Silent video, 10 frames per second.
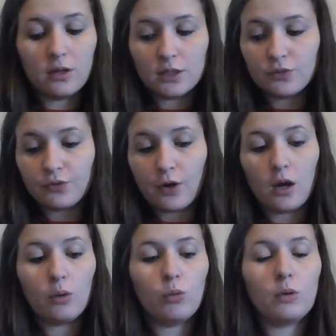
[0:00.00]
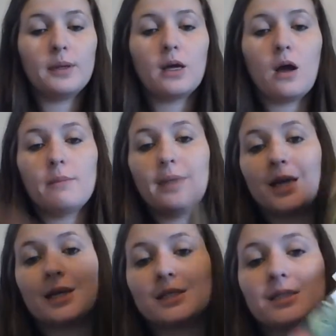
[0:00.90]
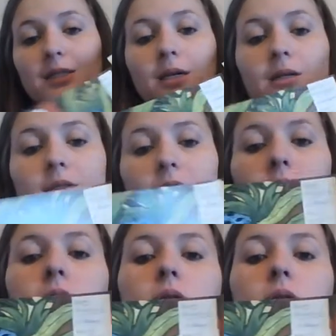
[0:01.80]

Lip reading: this frog will become extinct.